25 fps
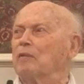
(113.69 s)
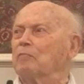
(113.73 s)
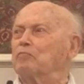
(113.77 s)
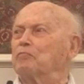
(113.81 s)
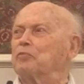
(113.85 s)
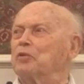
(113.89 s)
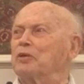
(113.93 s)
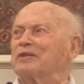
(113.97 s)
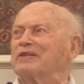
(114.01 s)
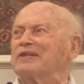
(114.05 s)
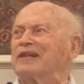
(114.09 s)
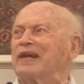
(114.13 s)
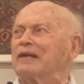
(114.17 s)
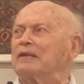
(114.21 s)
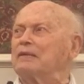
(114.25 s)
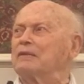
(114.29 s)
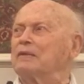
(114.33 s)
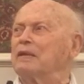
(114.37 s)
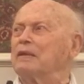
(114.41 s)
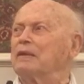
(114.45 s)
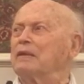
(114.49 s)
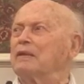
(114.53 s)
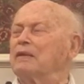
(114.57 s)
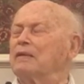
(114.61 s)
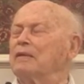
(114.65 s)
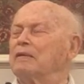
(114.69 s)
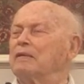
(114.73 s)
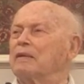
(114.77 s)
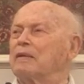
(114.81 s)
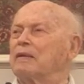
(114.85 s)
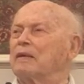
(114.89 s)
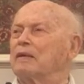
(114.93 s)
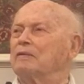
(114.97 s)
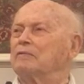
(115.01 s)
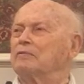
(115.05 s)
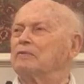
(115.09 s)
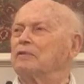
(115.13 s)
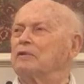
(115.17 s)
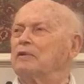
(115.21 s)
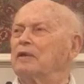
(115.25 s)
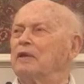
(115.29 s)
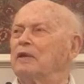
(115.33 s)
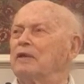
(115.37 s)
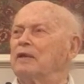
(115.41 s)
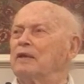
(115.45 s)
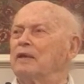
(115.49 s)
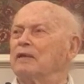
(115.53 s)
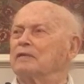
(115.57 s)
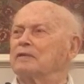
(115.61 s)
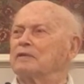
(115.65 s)
protecting the country
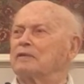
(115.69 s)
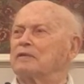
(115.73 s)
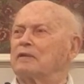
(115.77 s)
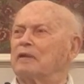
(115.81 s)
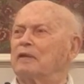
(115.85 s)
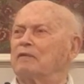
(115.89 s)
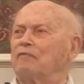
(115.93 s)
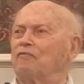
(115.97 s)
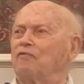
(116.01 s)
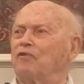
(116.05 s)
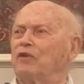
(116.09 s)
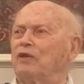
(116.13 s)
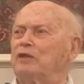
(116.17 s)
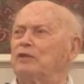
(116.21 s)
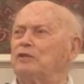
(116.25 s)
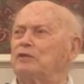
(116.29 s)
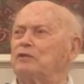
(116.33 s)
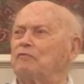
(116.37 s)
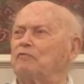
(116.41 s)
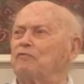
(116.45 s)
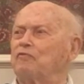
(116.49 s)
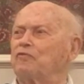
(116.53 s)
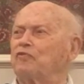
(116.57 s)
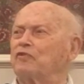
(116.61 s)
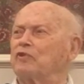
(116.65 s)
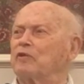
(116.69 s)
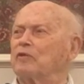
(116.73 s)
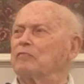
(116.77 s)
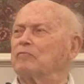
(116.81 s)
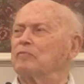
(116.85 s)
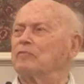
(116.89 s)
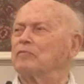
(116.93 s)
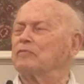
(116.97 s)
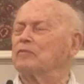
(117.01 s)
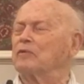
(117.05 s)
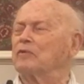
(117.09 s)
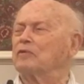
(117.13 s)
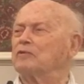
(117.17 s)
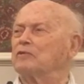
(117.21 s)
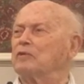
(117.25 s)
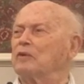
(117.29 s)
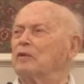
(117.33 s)
against invasion from